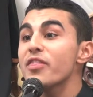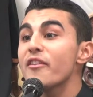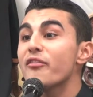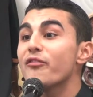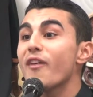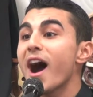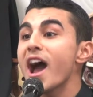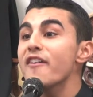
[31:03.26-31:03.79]
the
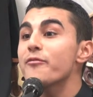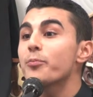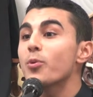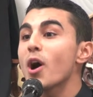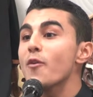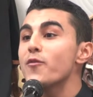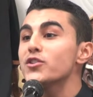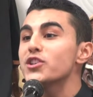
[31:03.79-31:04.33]
5
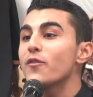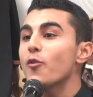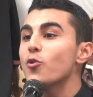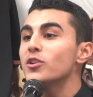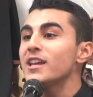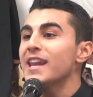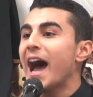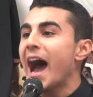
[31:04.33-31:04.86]
prophets of
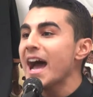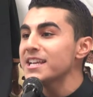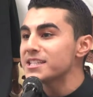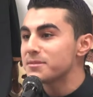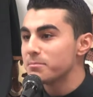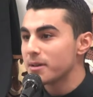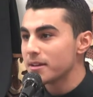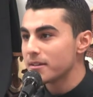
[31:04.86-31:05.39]
Ulul
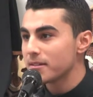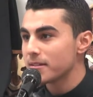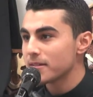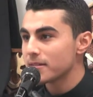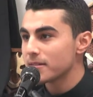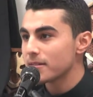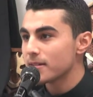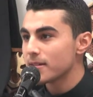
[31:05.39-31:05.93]
Azm.
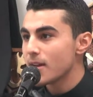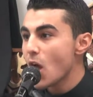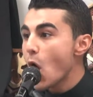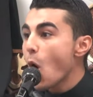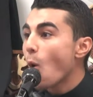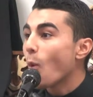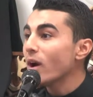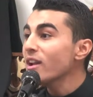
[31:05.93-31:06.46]

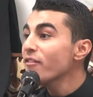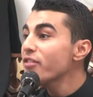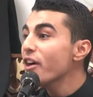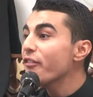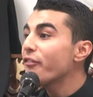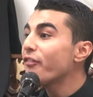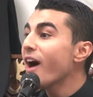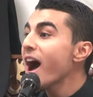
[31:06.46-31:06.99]
One of the
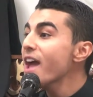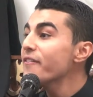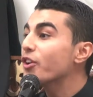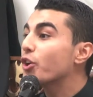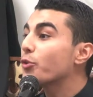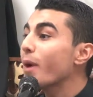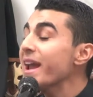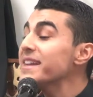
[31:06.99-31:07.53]
5
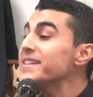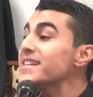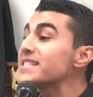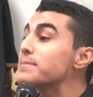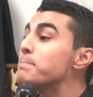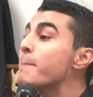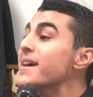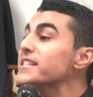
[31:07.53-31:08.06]

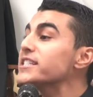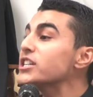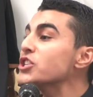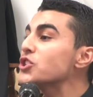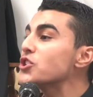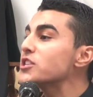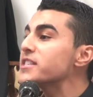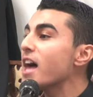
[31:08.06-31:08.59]
greatest
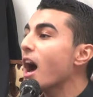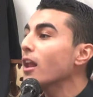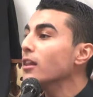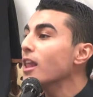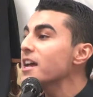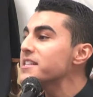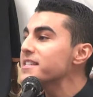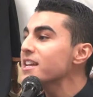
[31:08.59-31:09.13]
messengers that
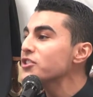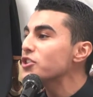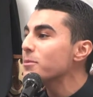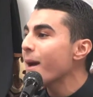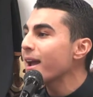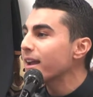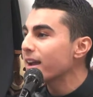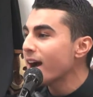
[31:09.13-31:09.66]
Allah sent to
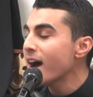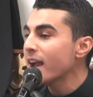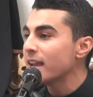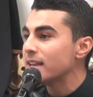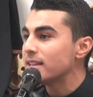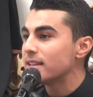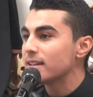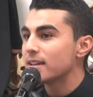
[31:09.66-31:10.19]

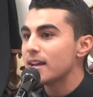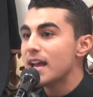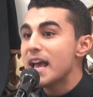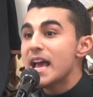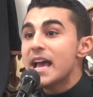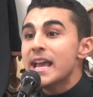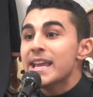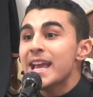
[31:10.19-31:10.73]
mankind.
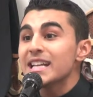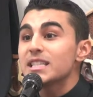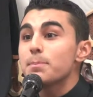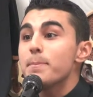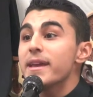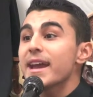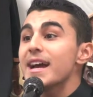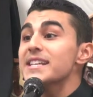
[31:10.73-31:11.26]
Yet
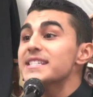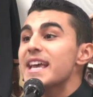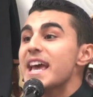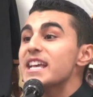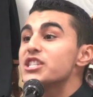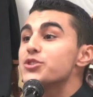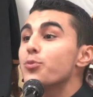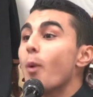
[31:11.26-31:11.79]
because
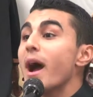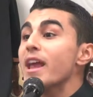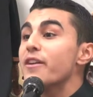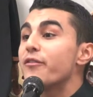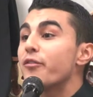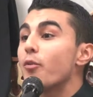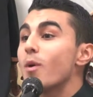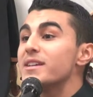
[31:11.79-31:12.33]
his
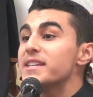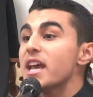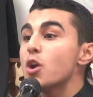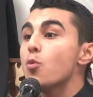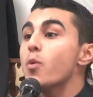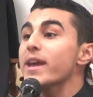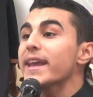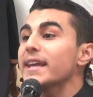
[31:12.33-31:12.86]
wife was
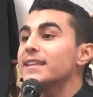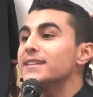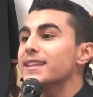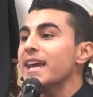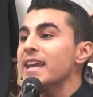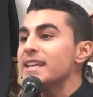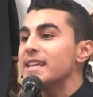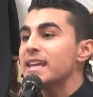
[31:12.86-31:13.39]
a wicked
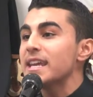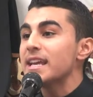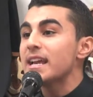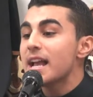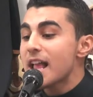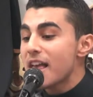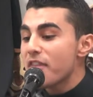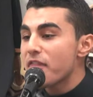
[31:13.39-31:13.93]

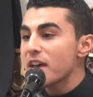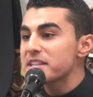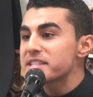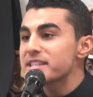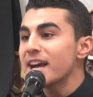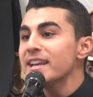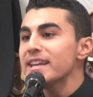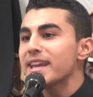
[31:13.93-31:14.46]
lady, the
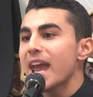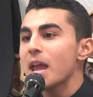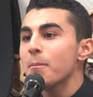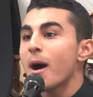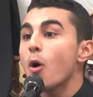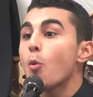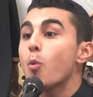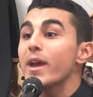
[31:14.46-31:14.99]
son came
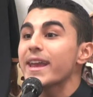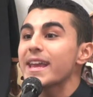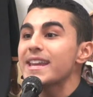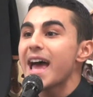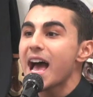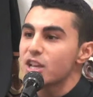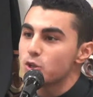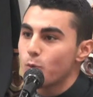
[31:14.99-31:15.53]
out wicked
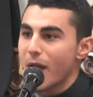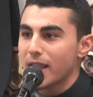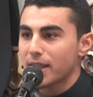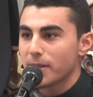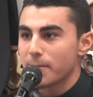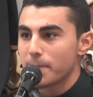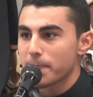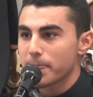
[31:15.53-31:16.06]
as
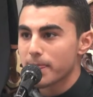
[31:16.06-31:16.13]
well.